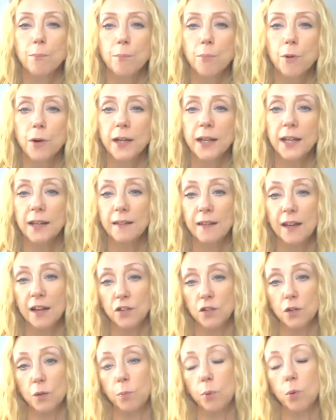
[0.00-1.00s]
bringing that
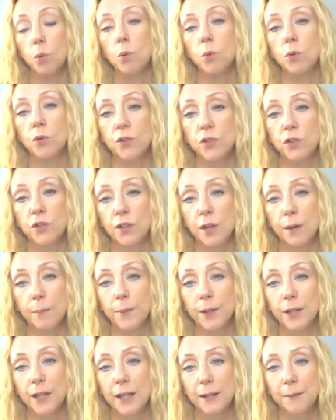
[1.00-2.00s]
support to
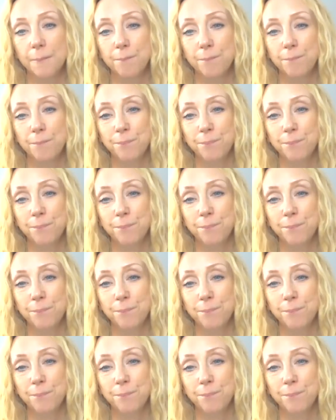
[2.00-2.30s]
somebody.